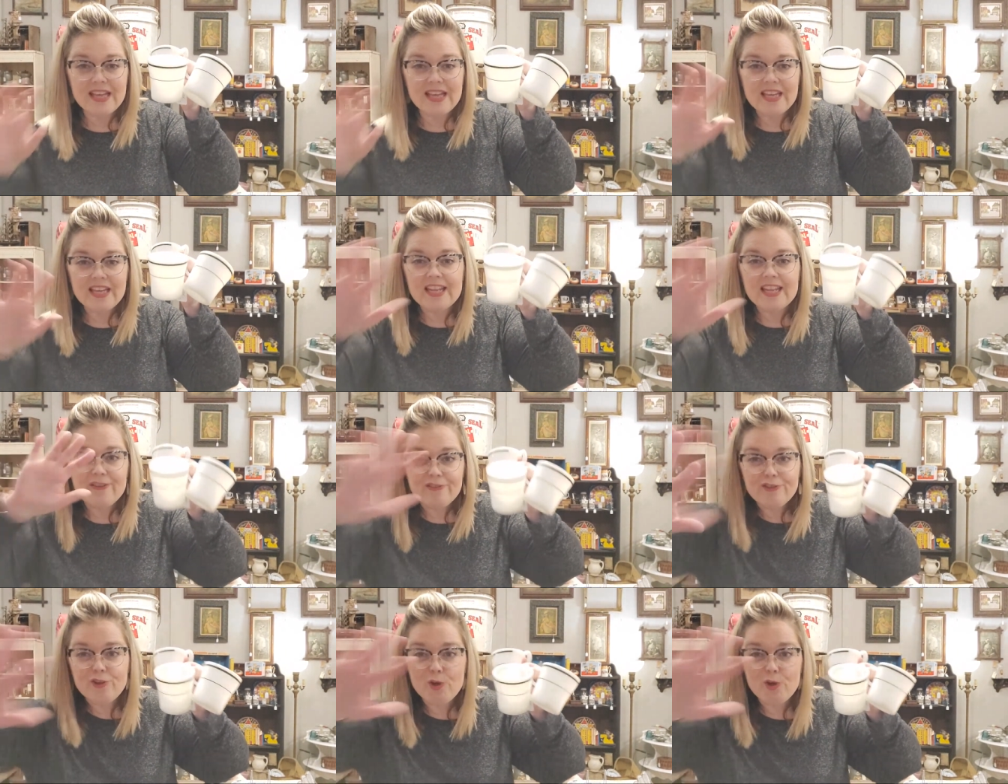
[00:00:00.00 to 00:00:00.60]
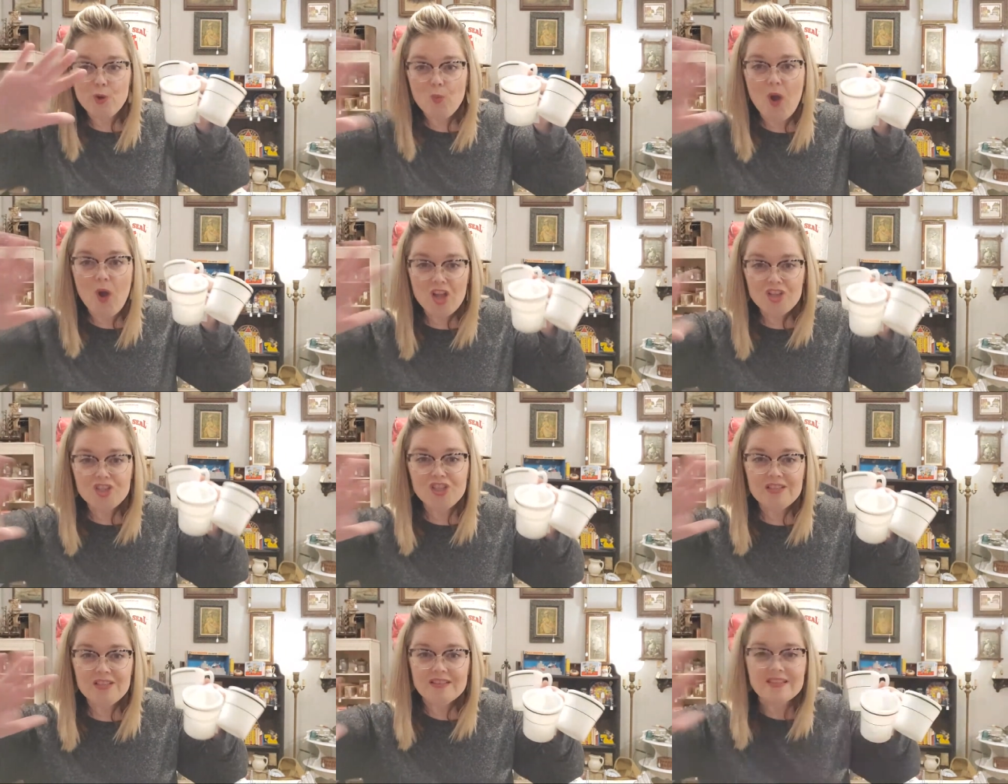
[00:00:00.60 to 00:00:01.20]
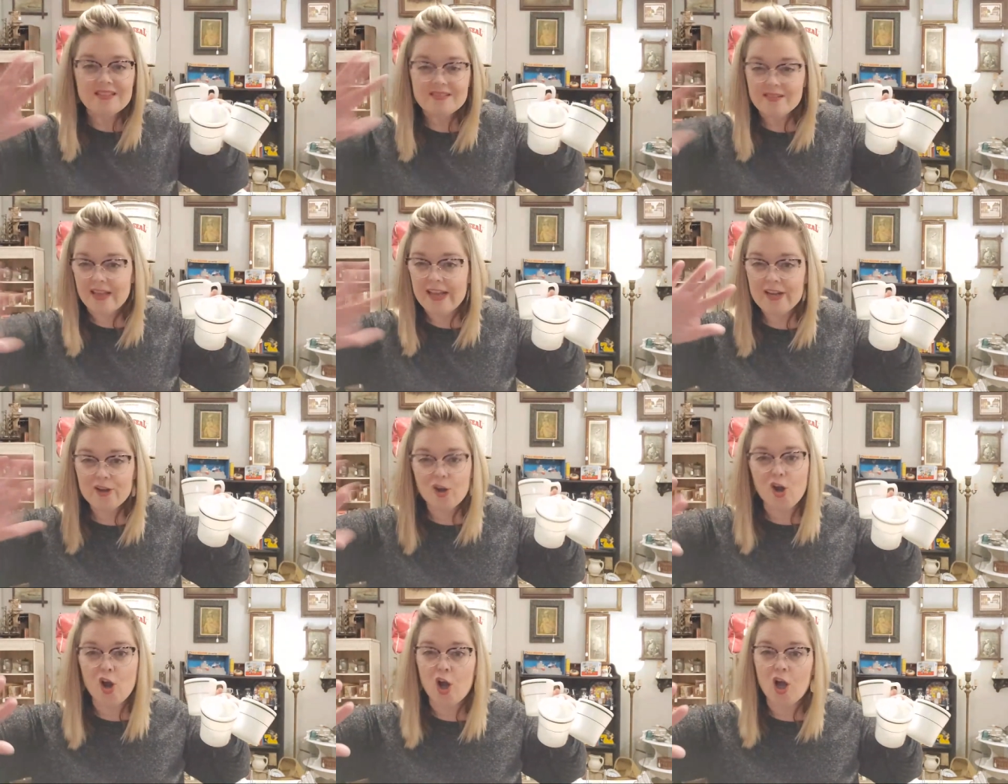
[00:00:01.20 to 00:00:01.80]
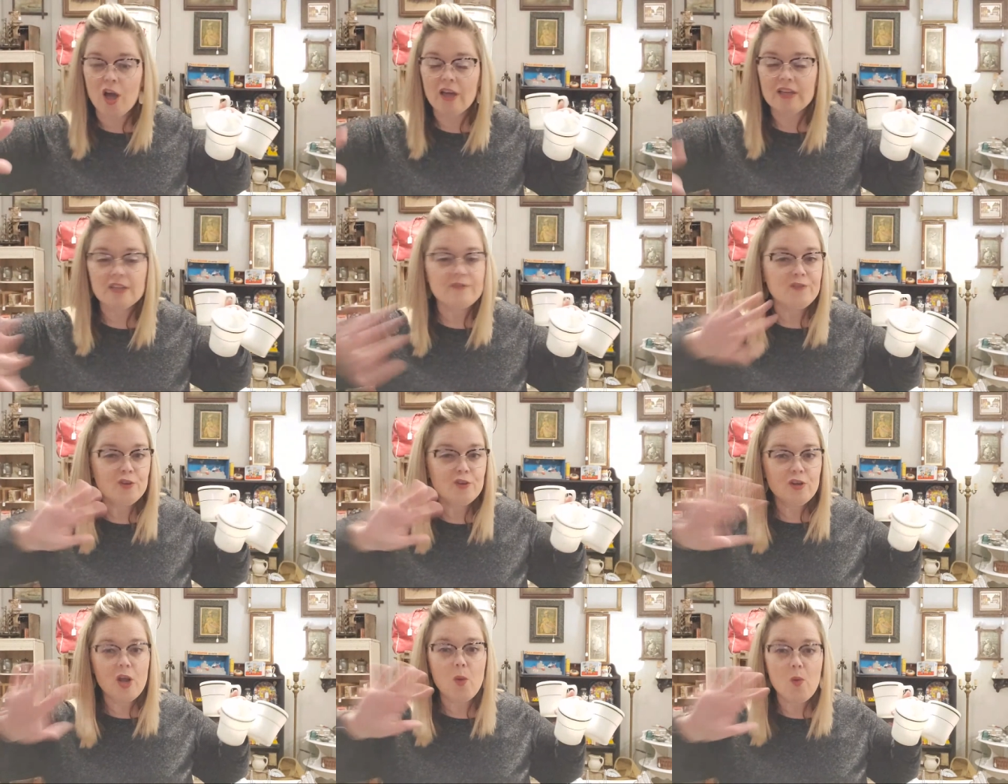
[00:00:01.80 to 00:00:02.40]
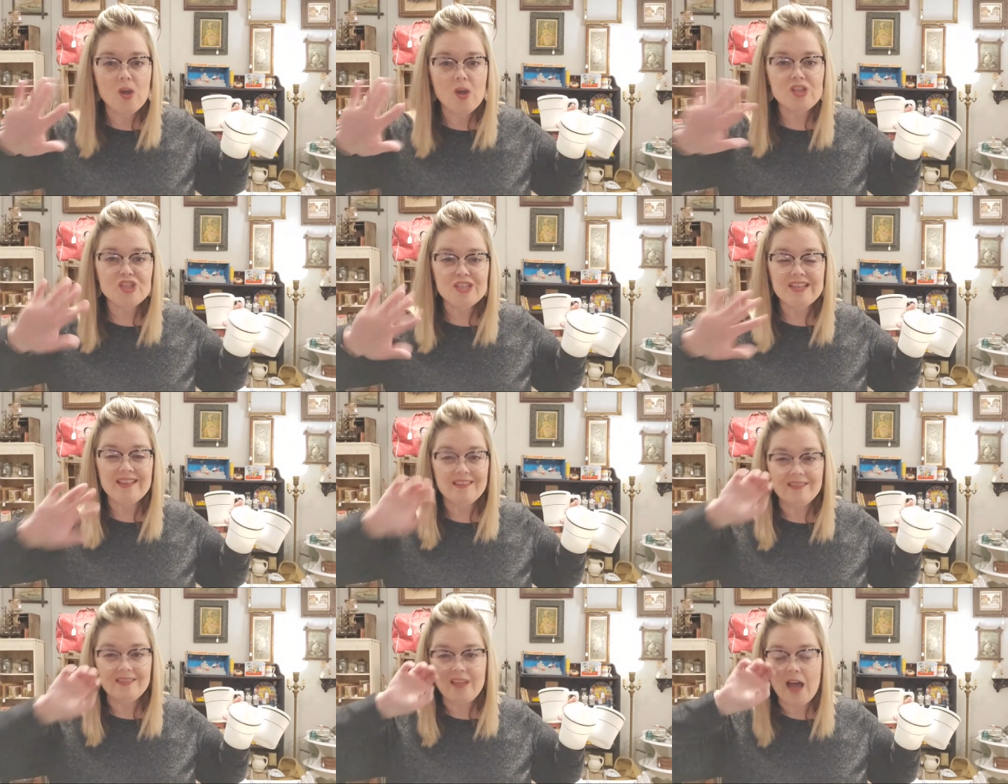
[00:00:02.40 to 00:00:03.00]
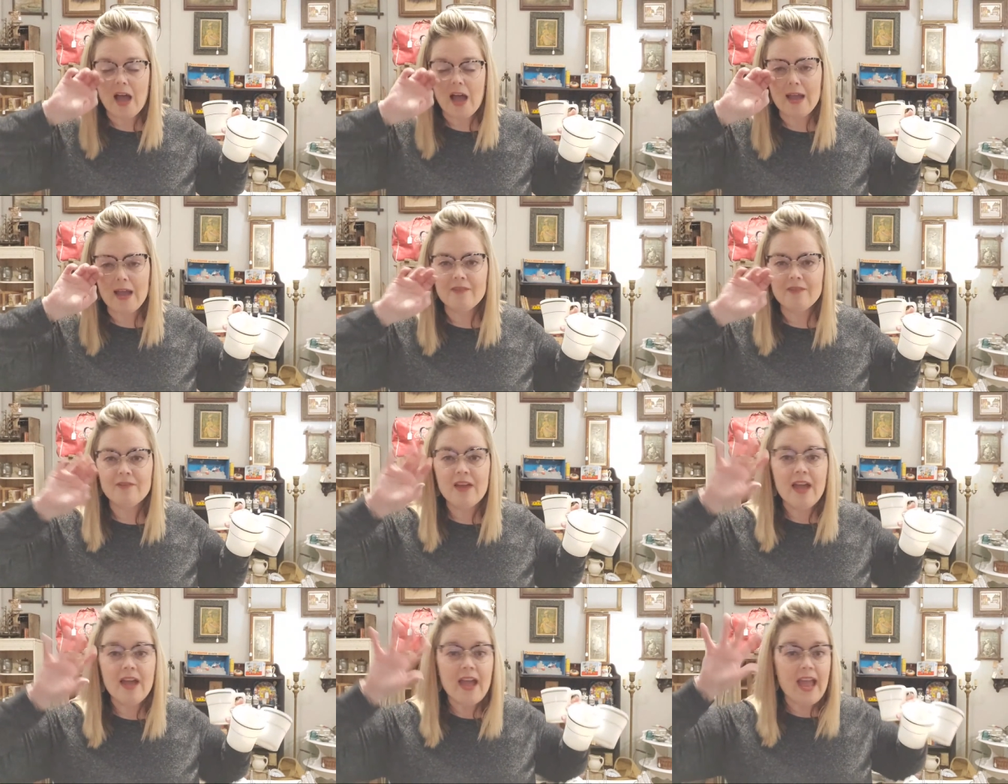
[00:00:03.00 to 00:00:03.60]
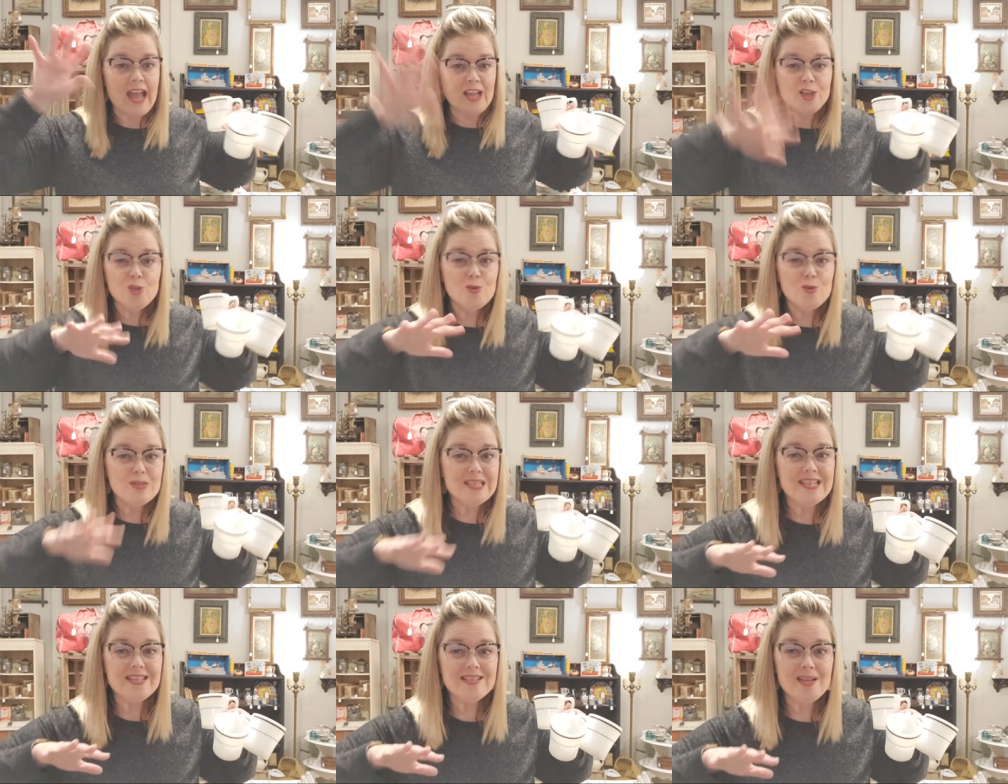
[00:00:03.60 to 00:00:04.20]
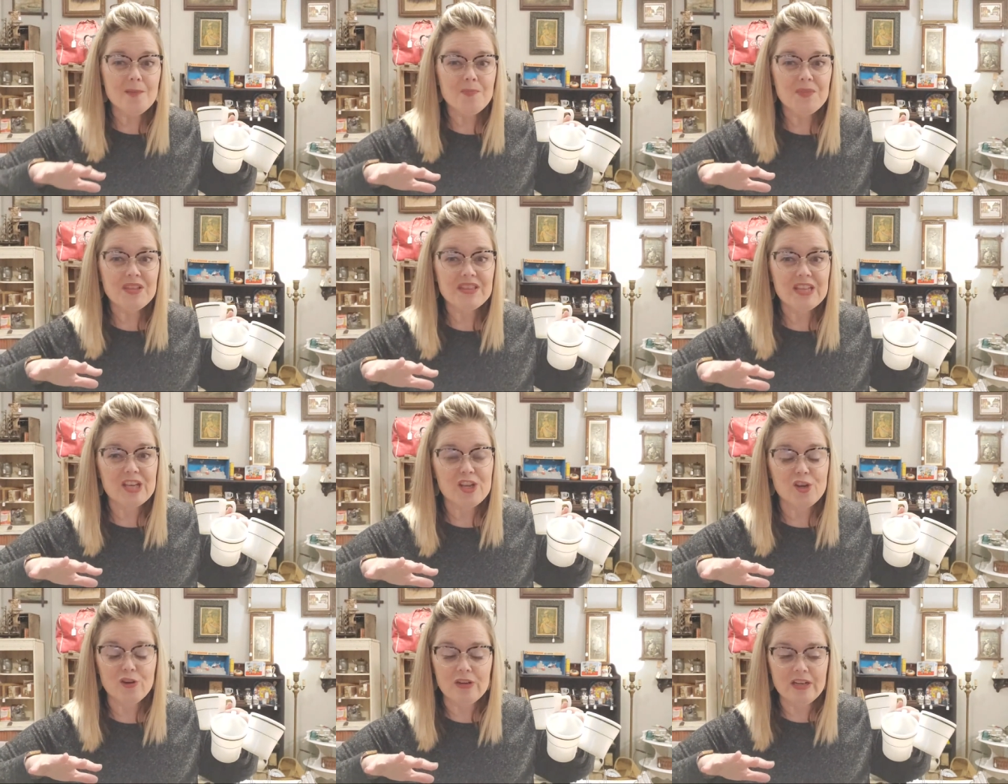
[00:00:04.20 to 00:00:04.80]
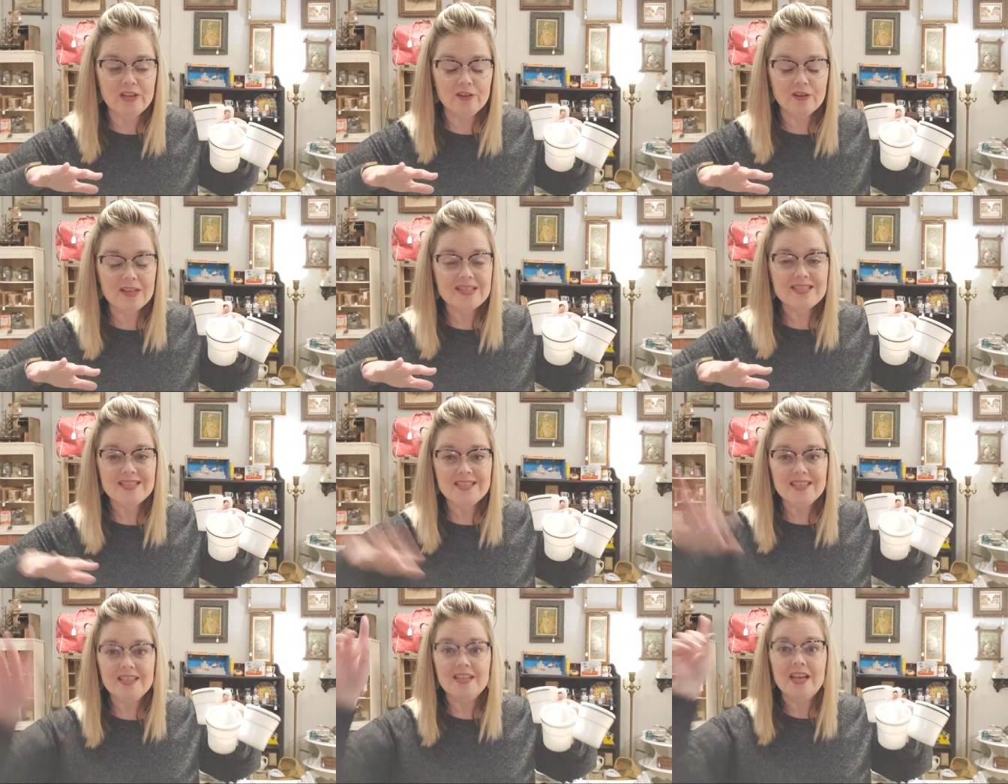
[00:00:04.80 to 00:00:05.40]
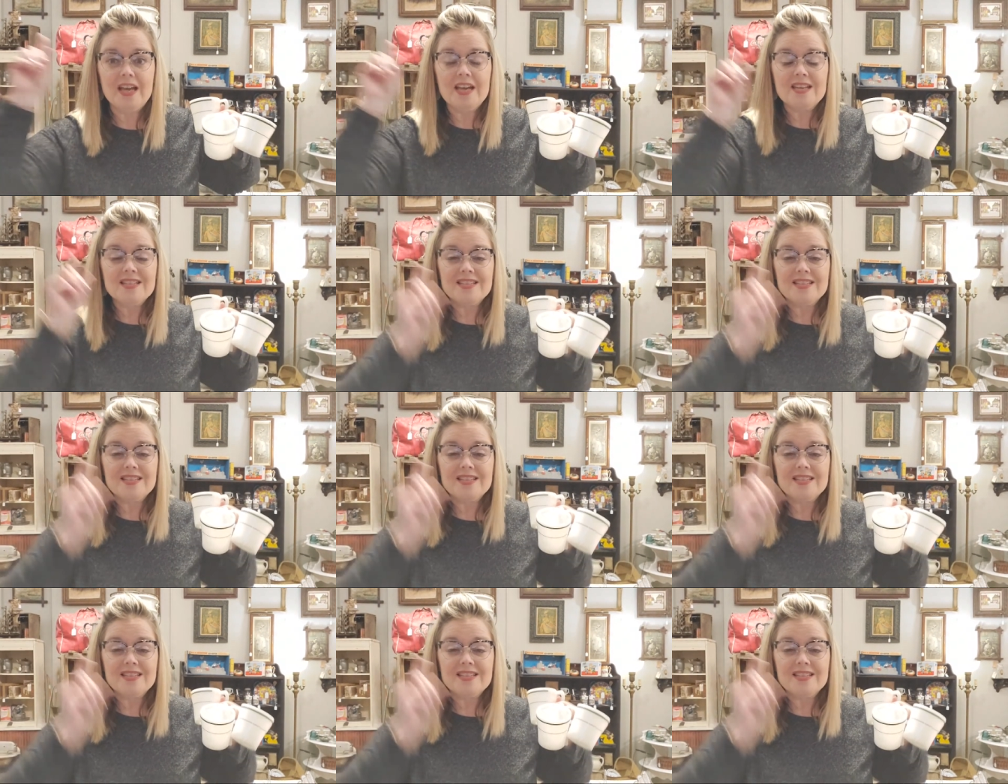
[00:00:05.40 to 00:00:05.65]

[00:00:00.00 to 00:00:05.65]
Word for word: And if you're watching this later on, if you're not watching it live and you see something that you're interested in,